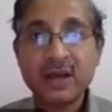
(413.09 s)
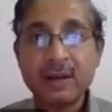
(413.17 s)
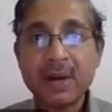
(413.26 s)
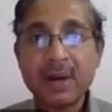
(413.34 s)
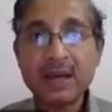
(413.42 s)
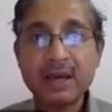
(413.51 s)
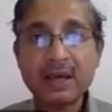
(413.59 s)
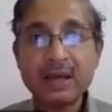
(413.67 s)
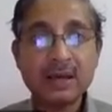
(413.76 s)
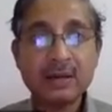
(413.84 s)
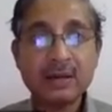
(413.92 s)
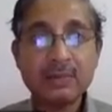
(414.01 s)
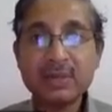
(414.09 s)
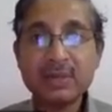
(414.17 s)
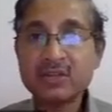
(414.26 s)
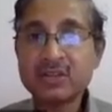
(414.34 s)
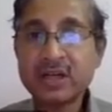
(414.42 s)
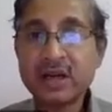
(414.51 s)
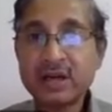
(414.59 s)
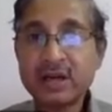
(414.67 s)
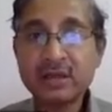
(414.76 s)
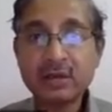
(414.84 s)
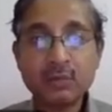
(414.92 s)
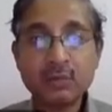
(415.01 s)
by Prime Minister
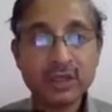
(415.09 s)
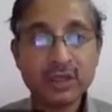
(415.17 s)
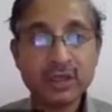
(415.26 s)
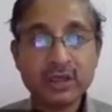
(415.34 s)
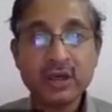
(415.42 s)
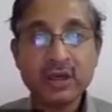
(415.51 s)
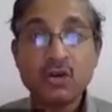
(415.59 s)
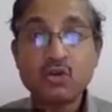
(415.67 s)
Narendra Modi